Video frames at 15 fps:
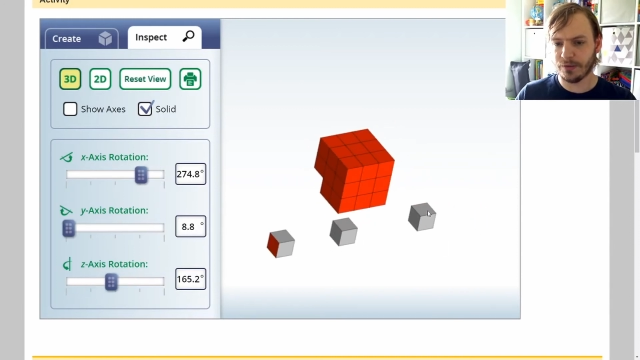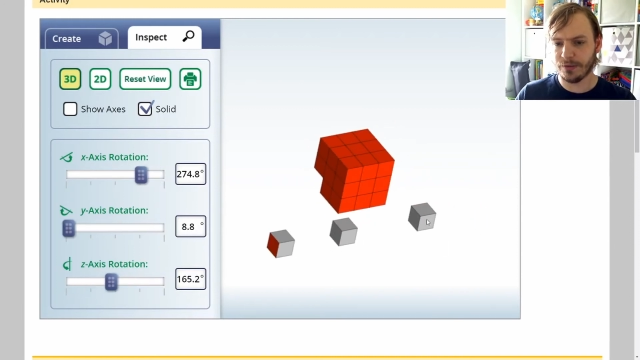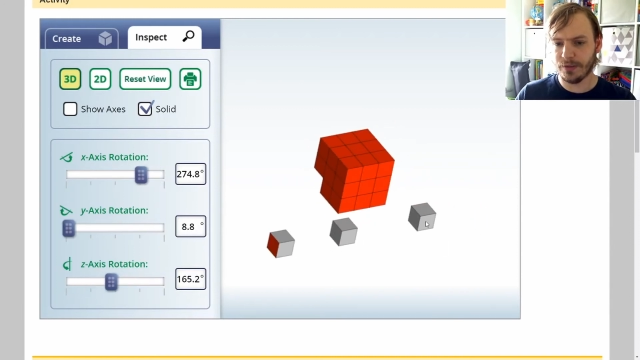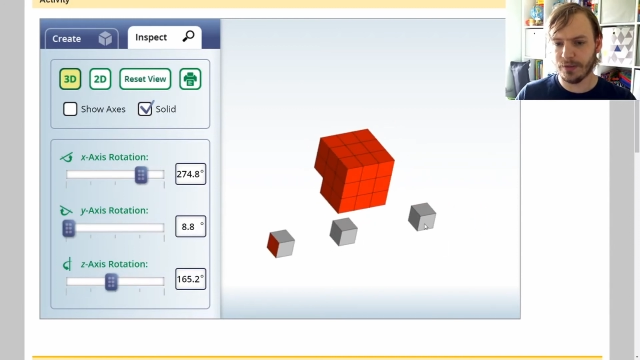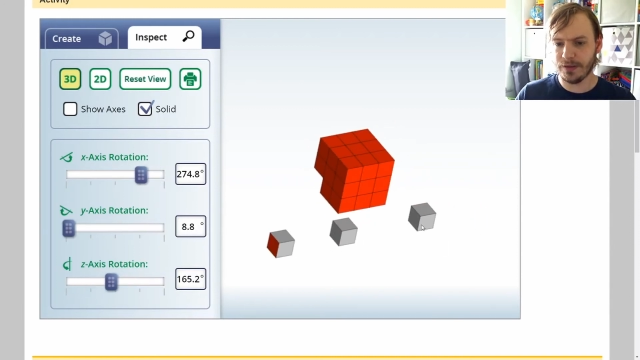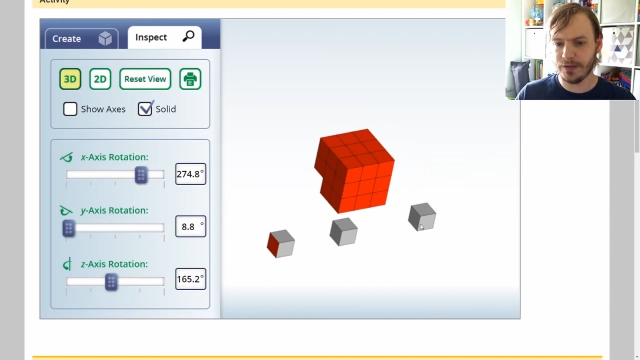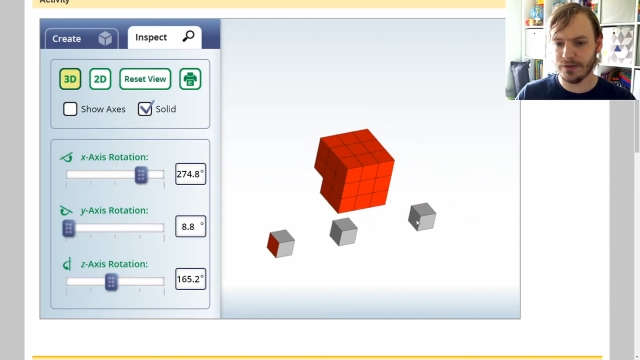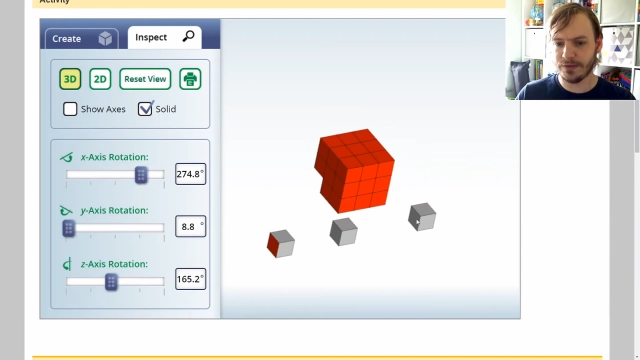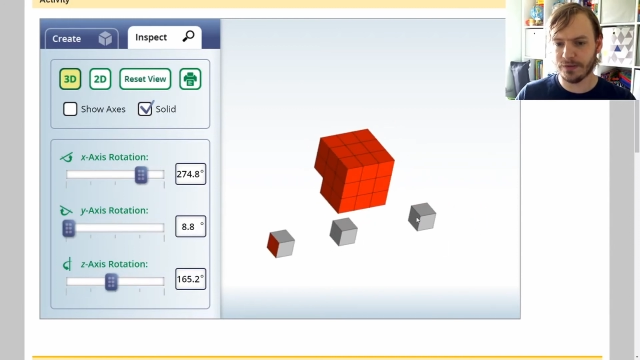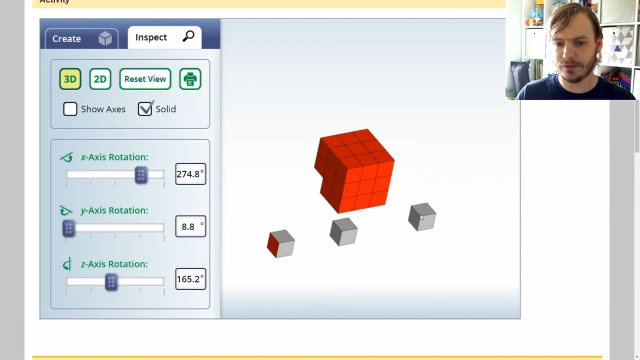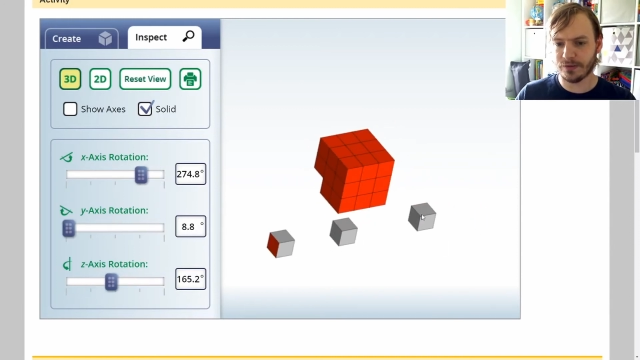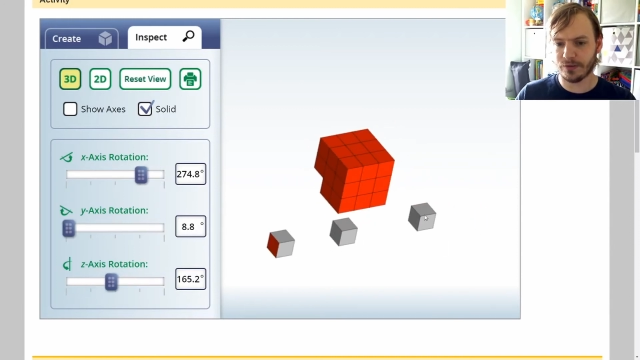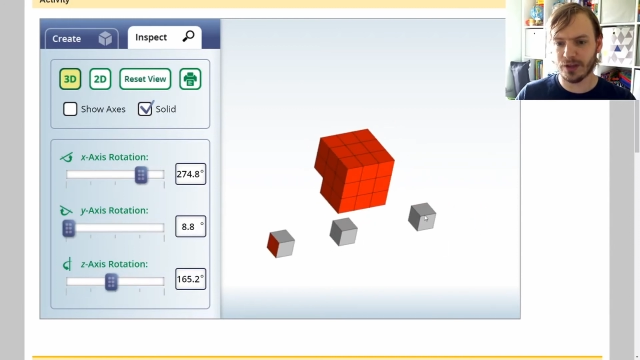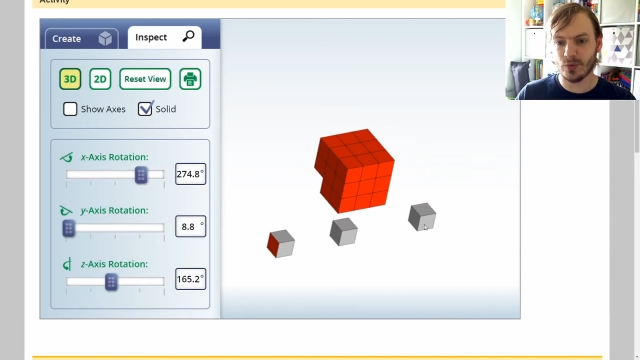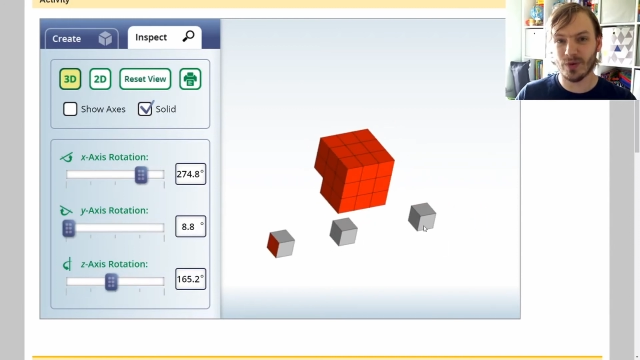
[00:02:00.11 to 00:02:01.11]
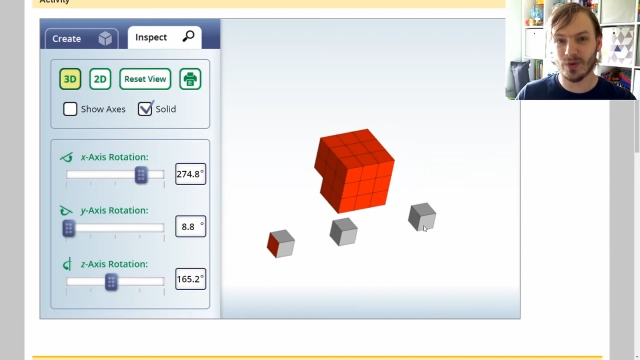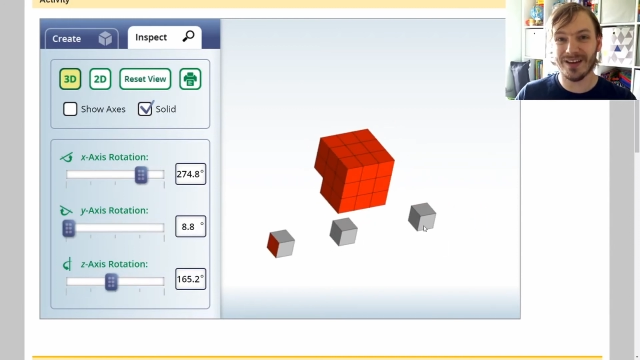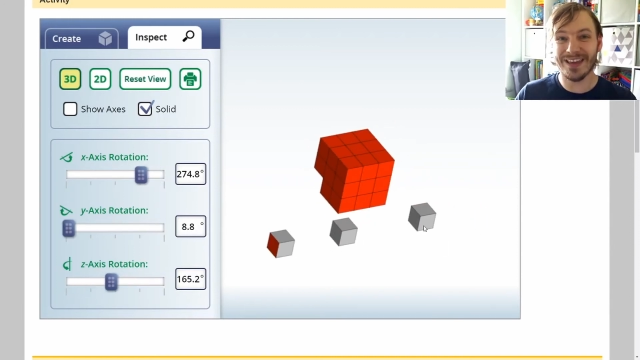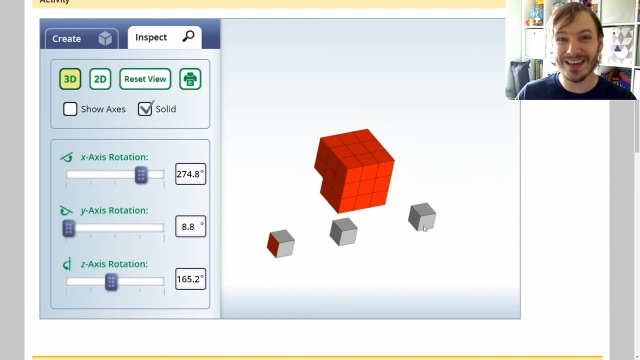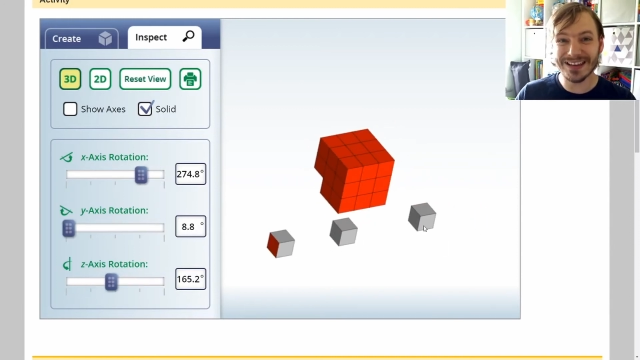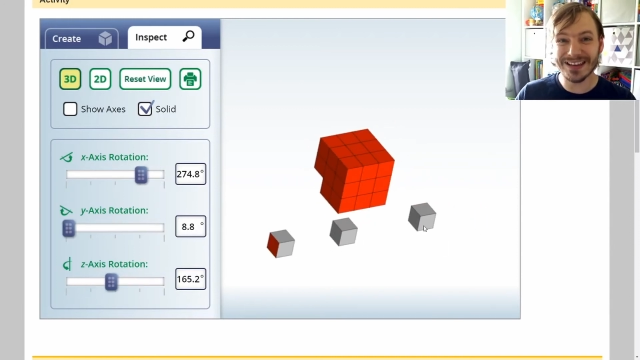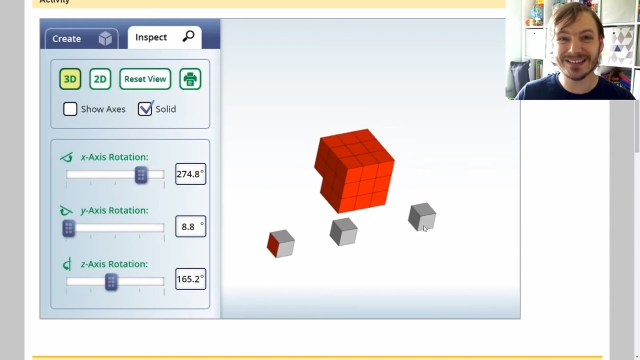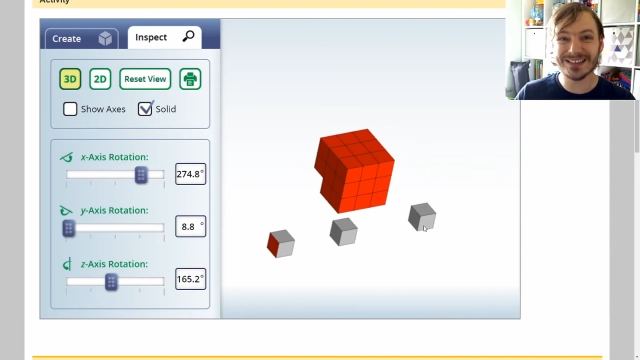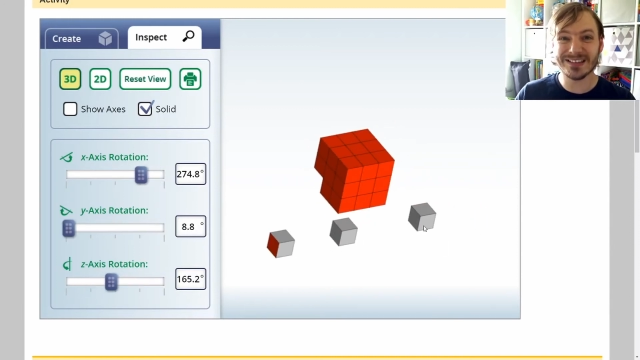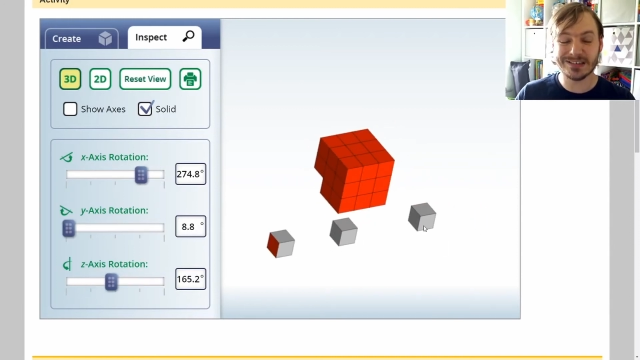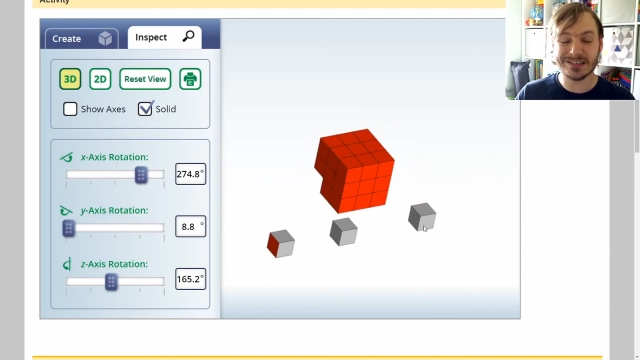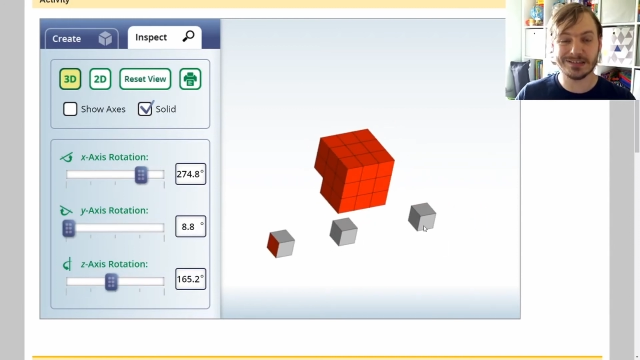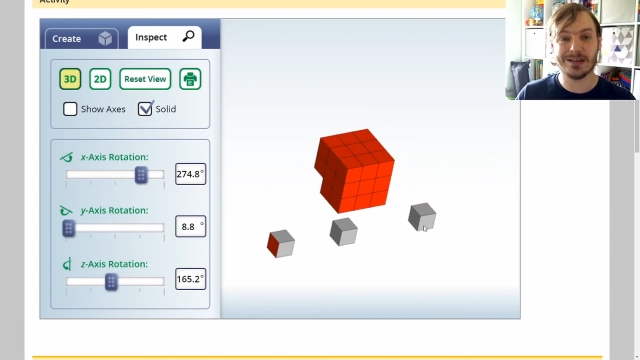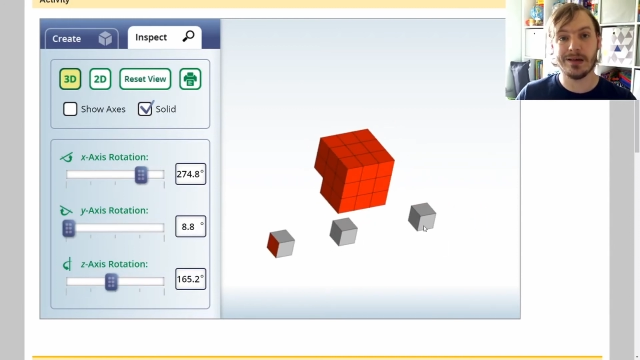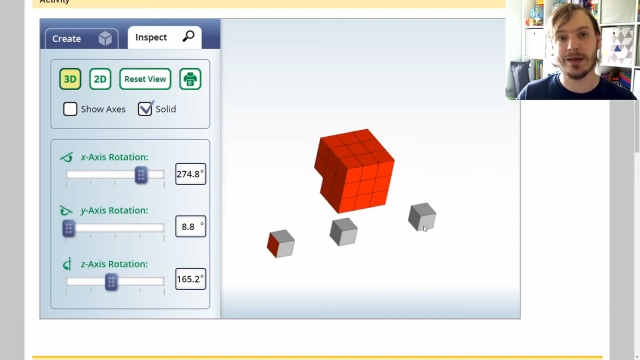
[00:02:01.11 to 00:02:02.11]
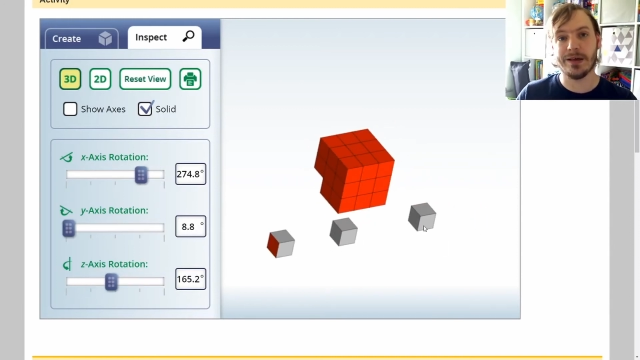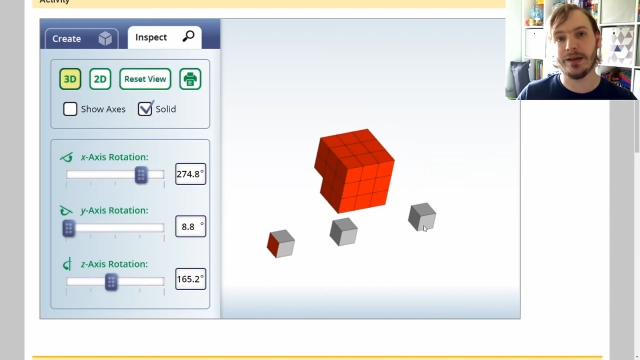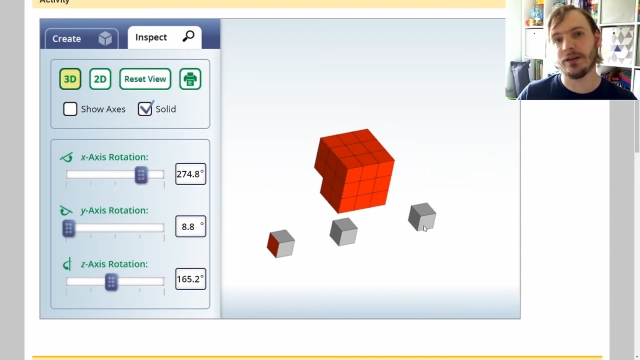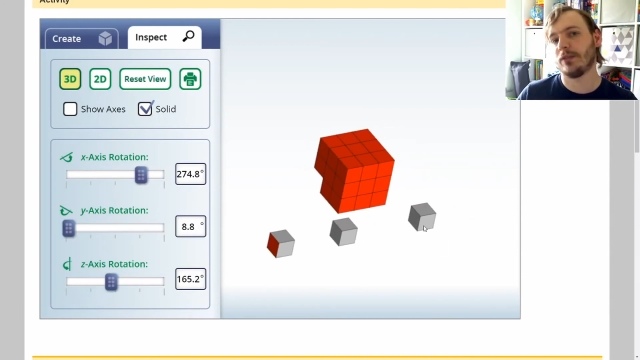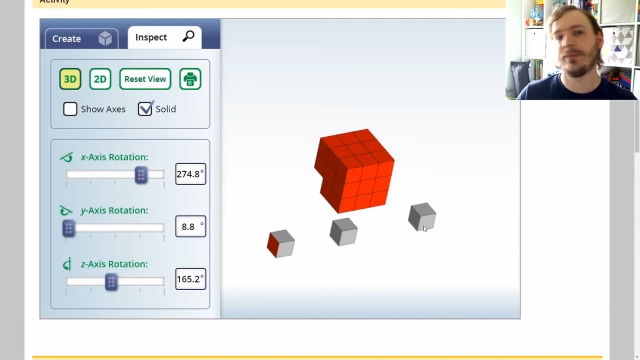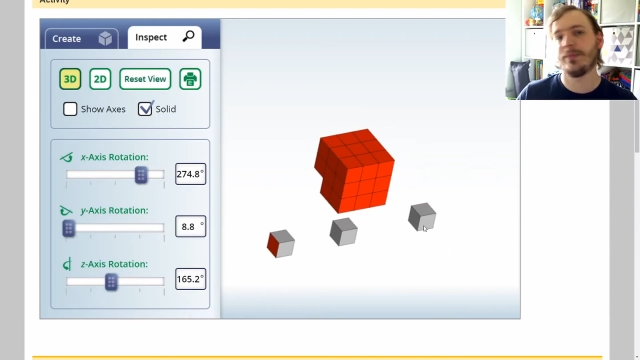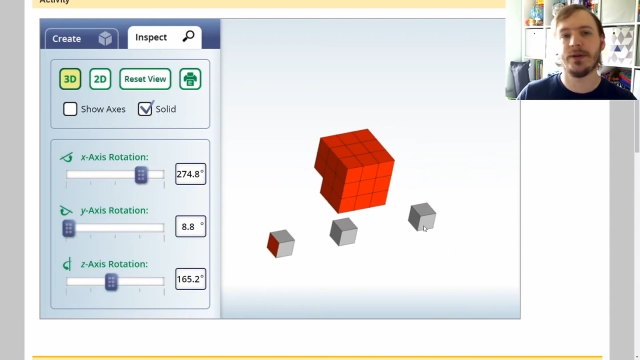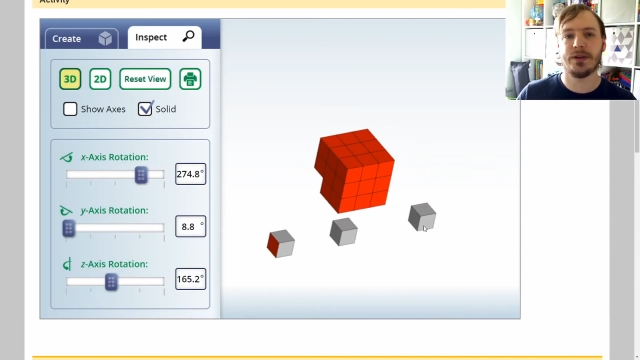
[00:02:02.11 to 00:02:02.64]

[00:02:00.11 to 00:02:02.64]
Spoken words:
these 3 were inside the big